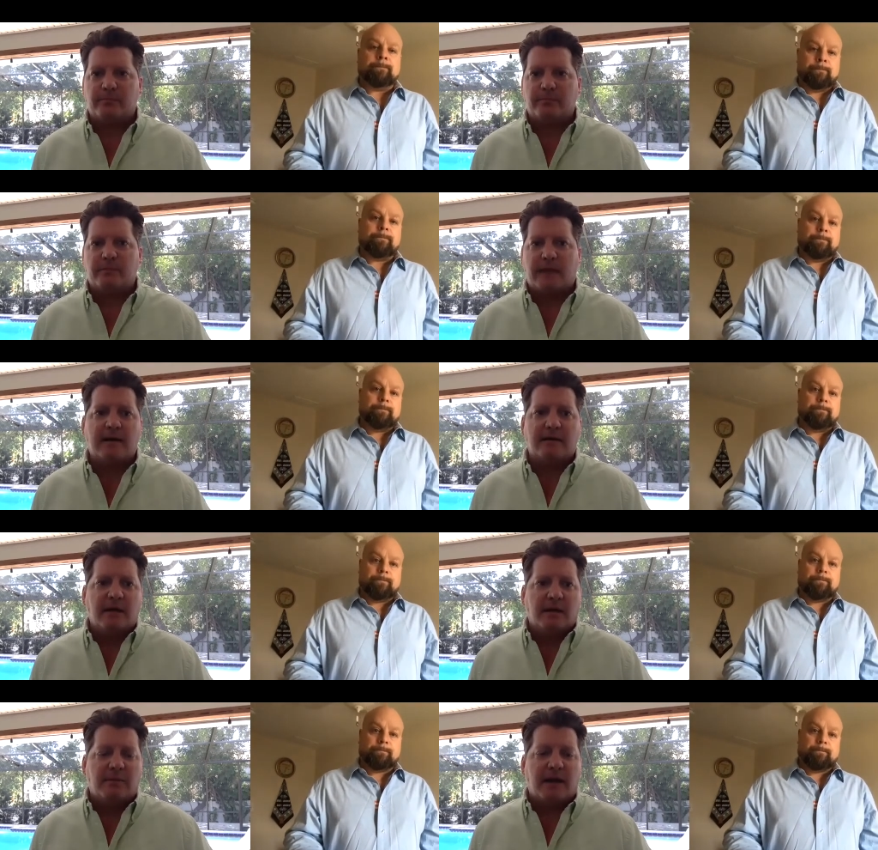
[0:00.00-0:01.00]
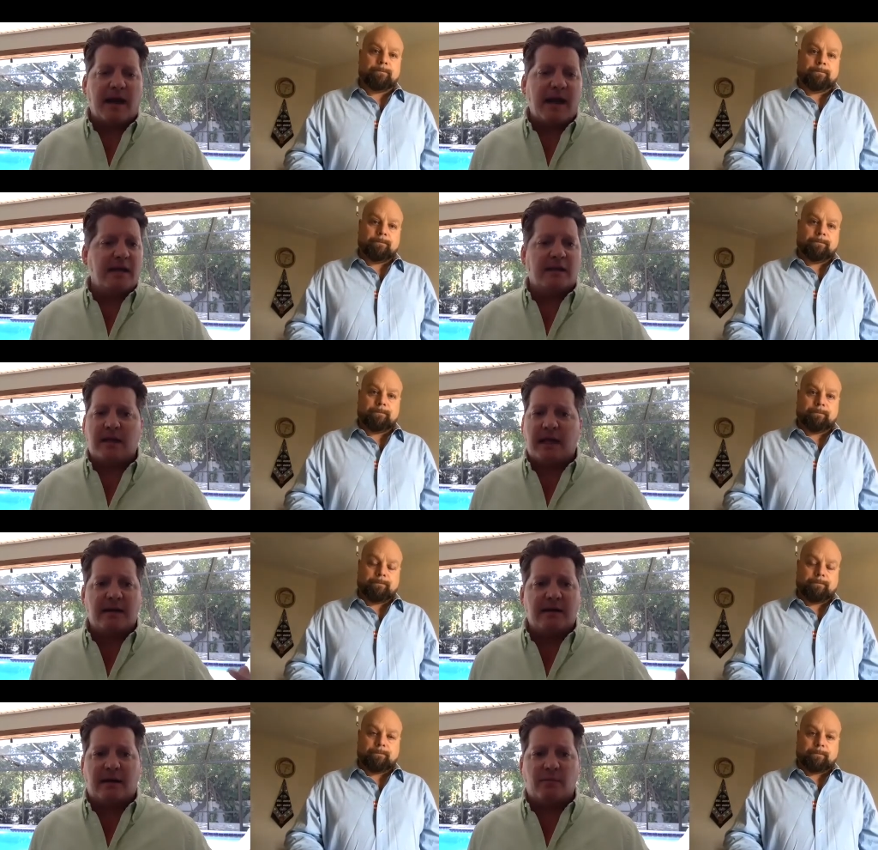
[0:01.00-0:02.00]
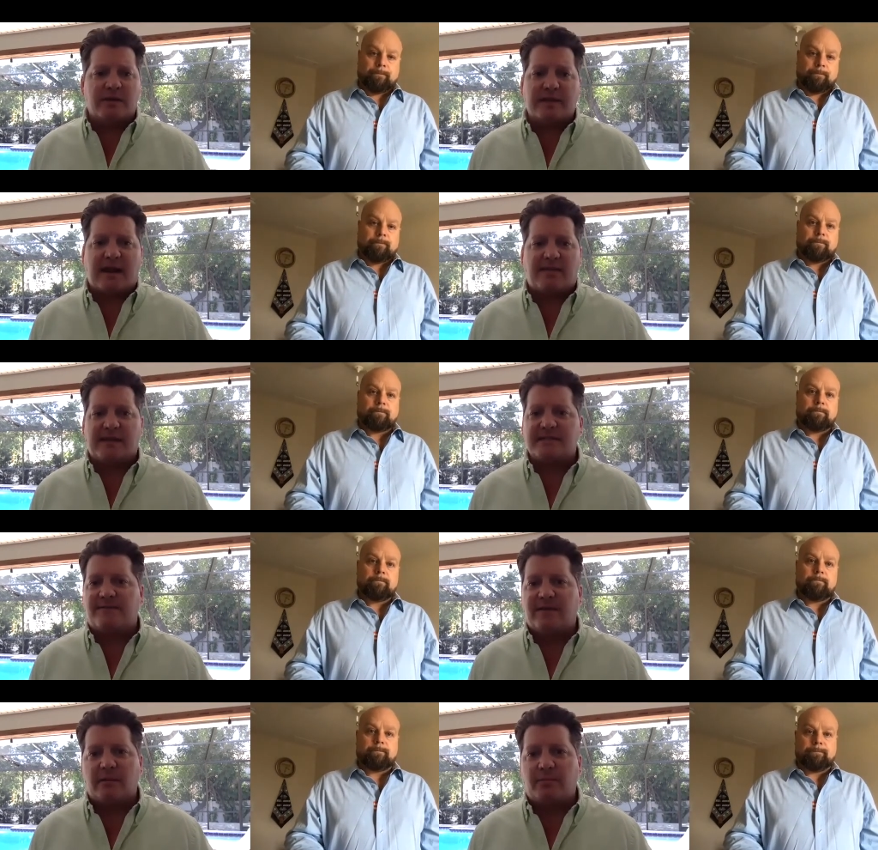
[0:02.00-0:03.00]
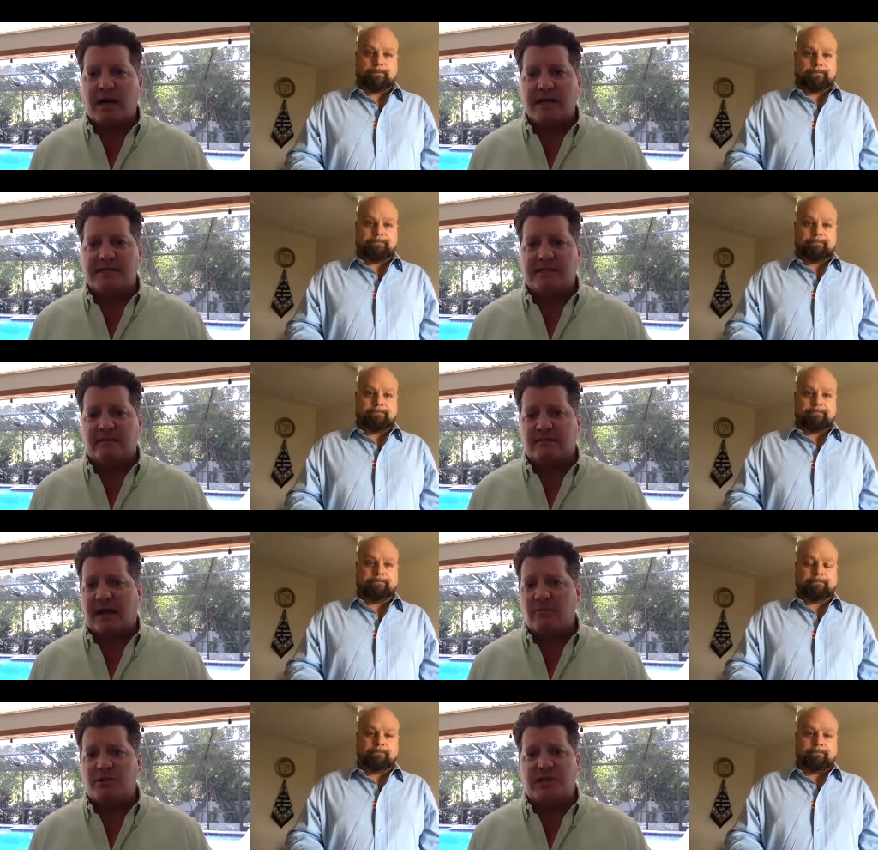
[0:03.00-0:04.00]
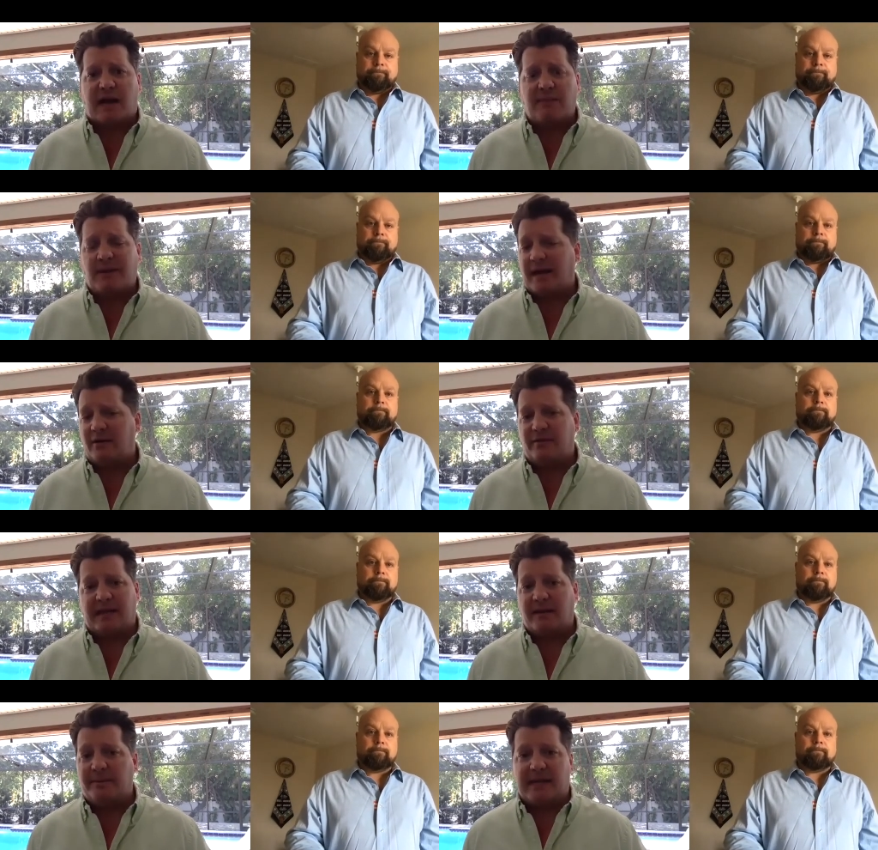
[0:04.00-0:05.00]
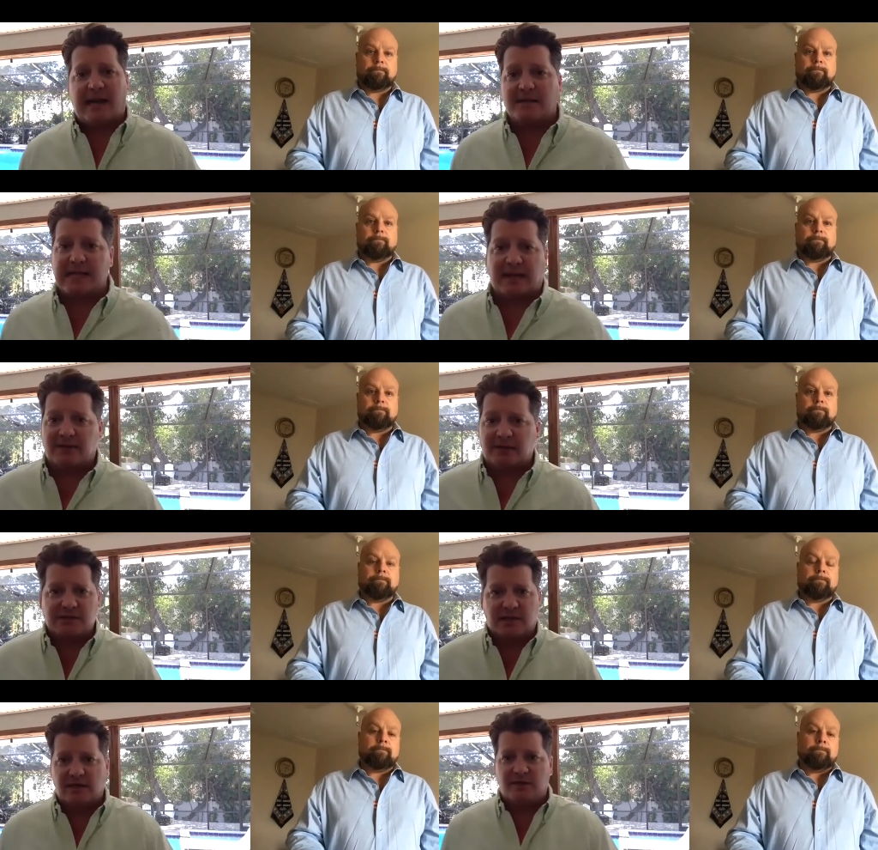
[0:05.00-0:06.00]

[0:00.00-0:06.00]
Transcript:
Speaker 1: Yeah, but I in and and with that, I think it's a fair price, and I would shop it. I don't think anybody else out there is gonna.